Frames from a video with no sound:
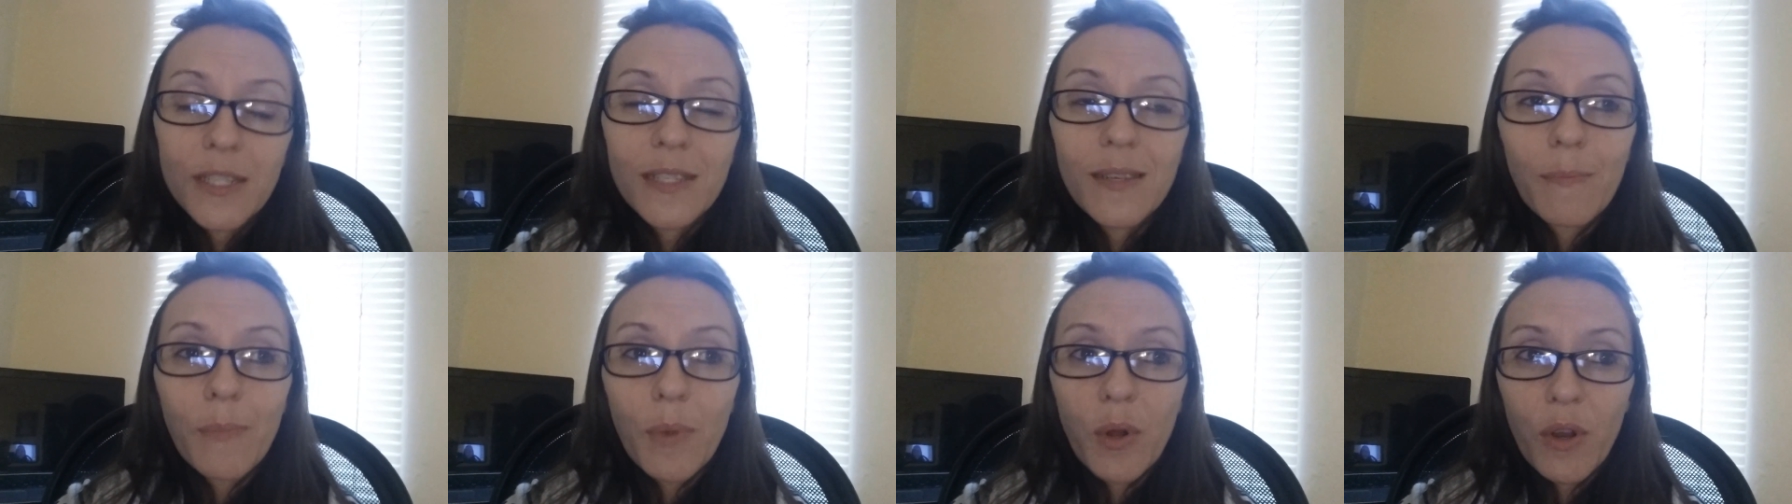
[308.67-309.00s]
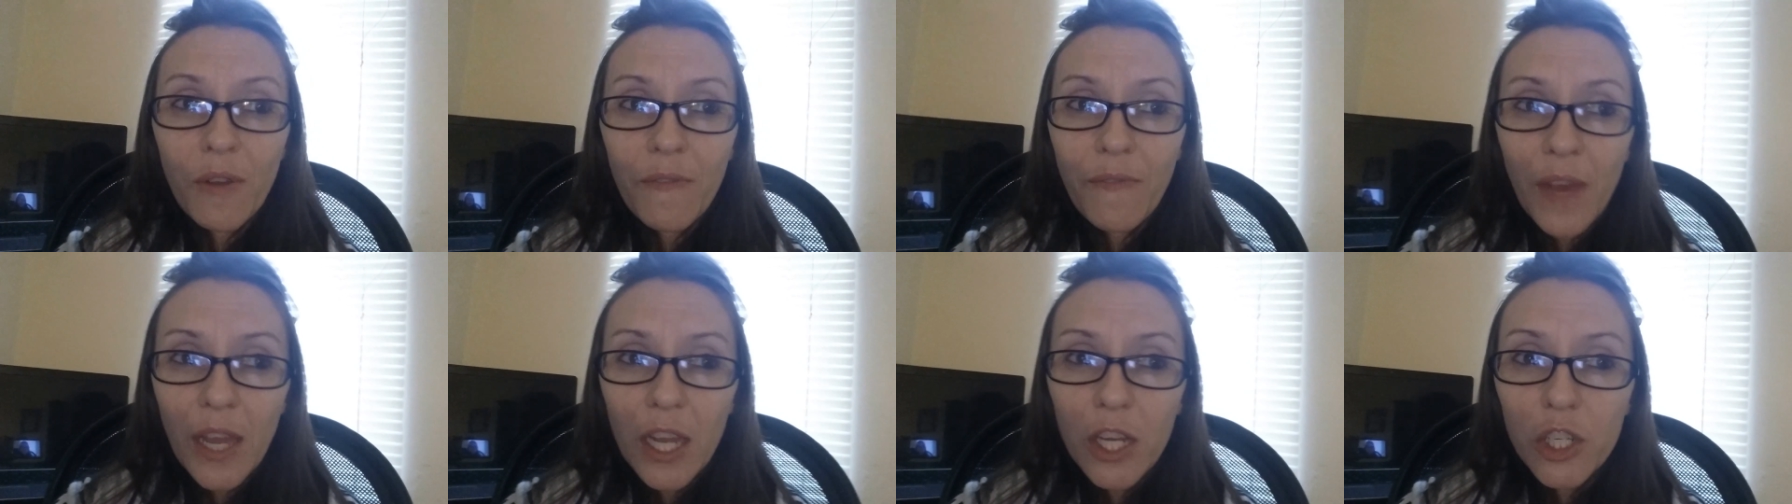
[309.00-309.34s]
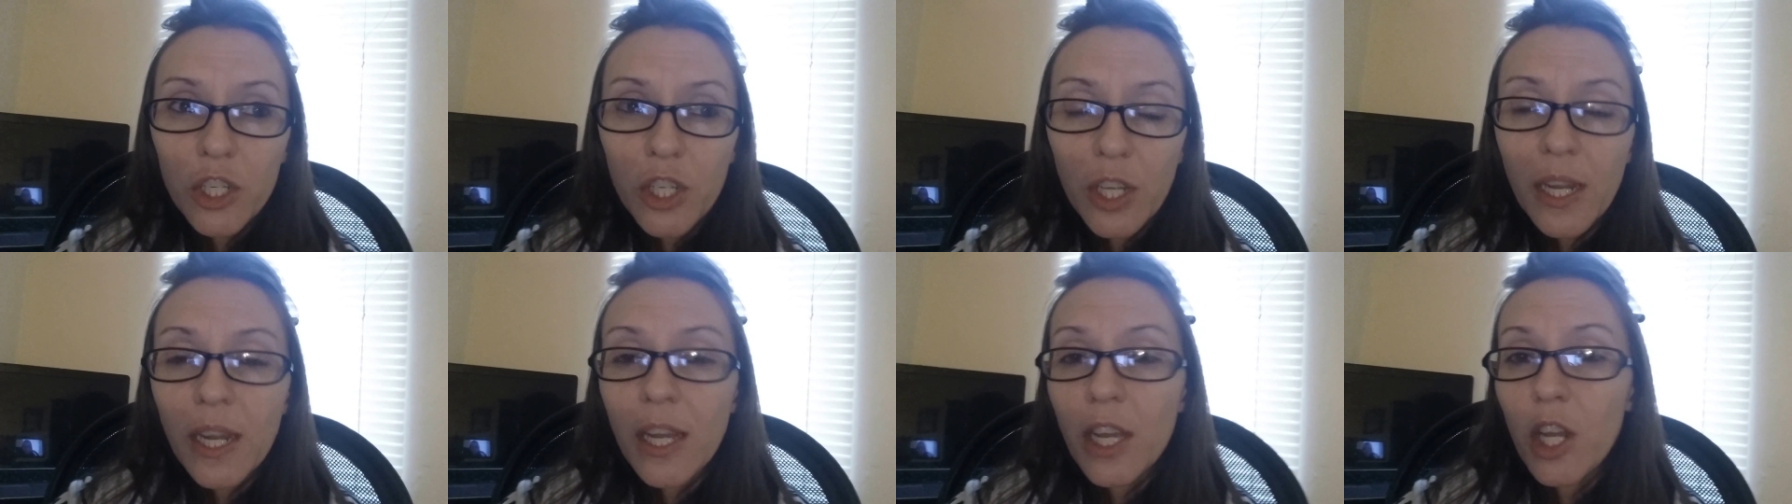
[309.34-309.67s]
some
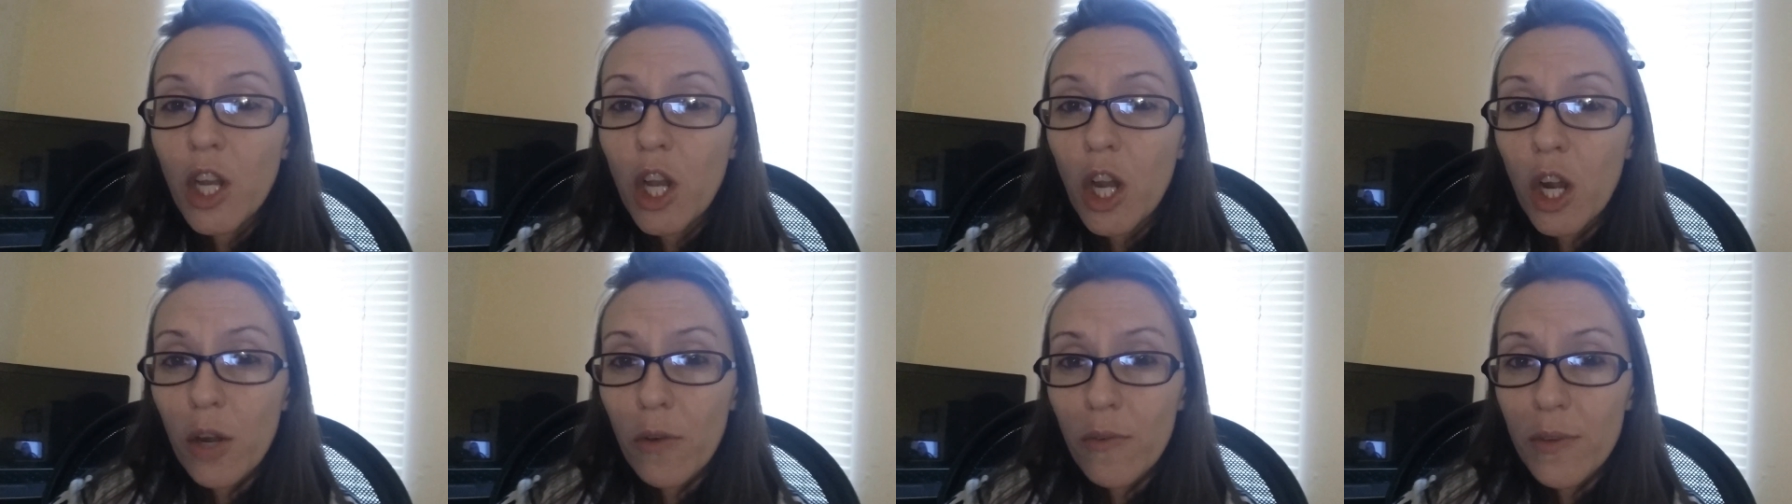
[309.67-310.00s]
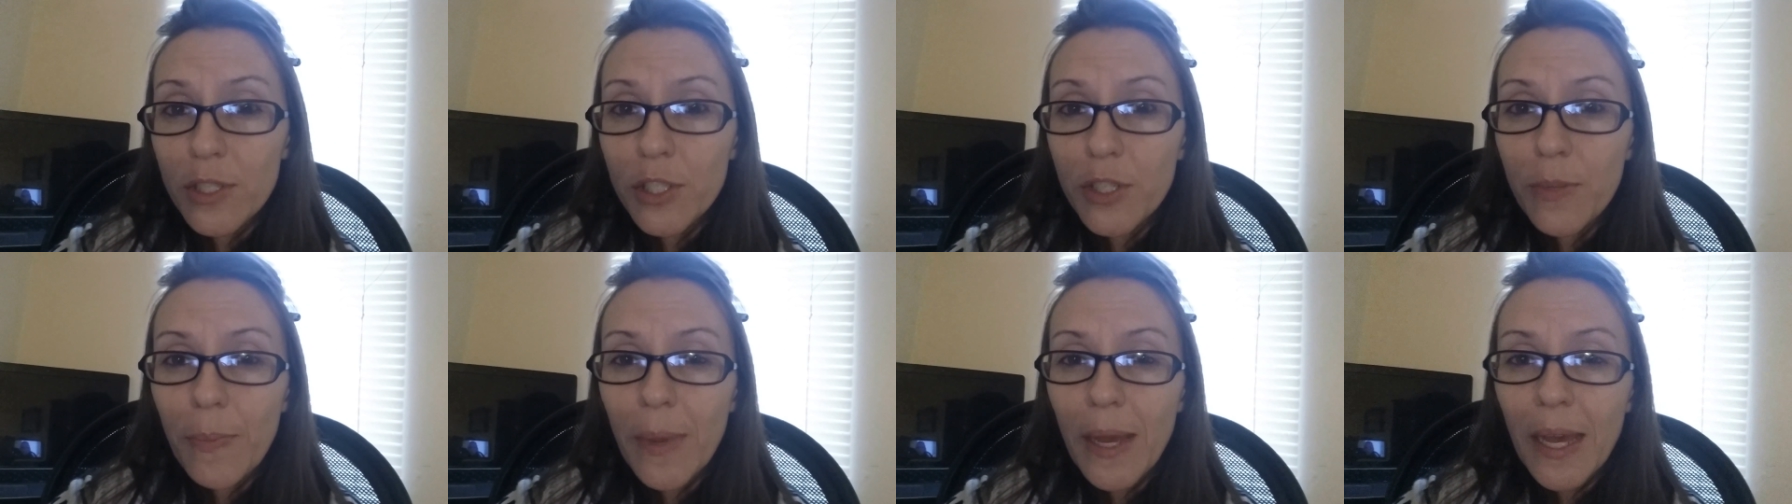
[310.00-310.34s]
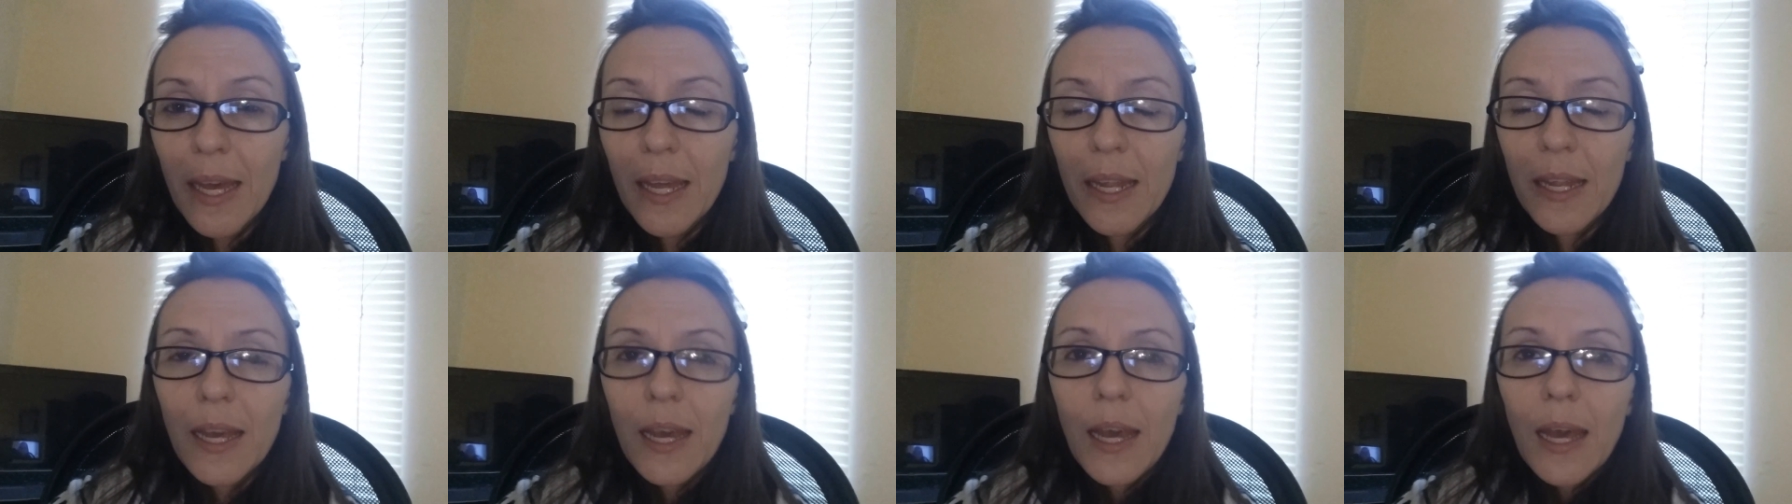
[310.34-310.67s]
motivation,
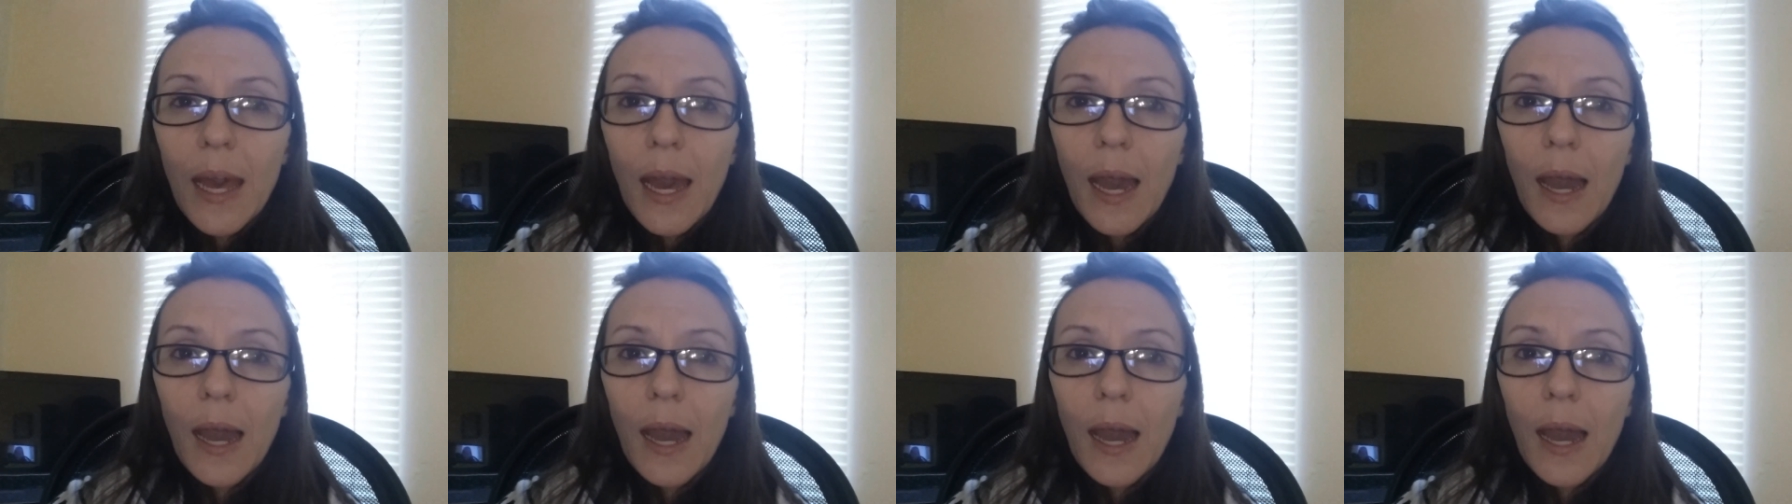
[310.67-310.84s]
encouragement,